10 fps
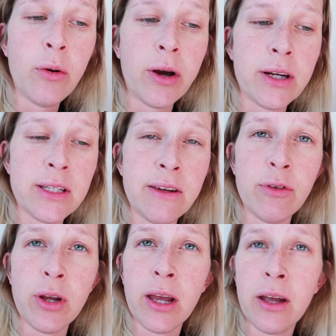we're gonna see
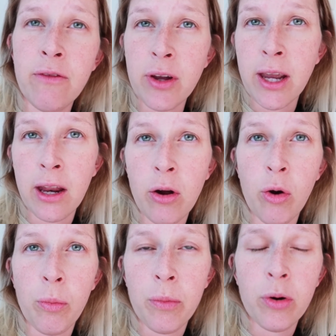if you can get
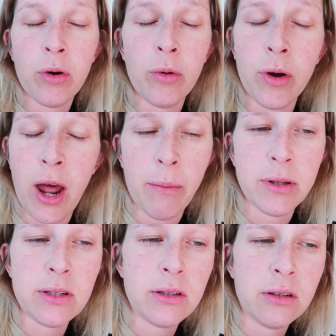home or what
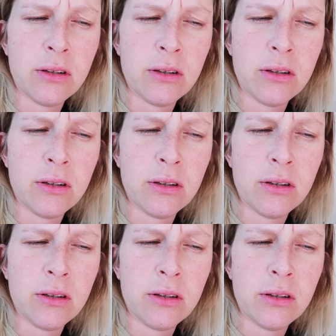happens.